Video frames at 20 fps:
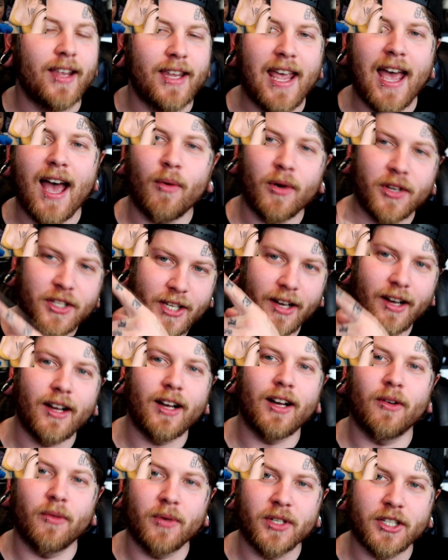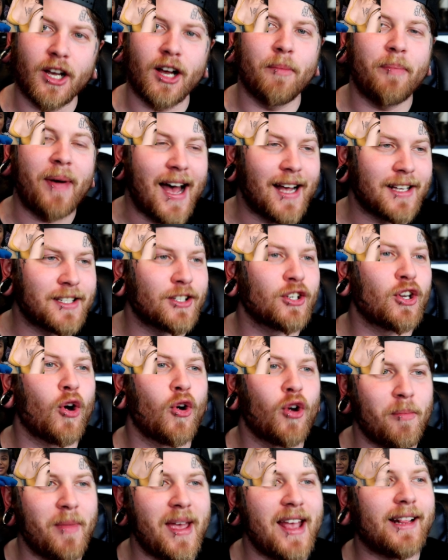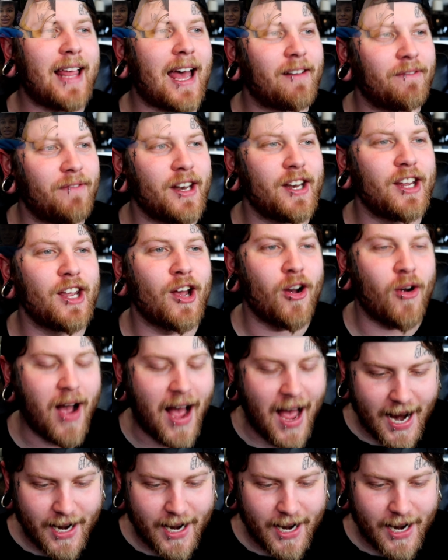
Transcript: Yeah, we saw past Dakotah make that video.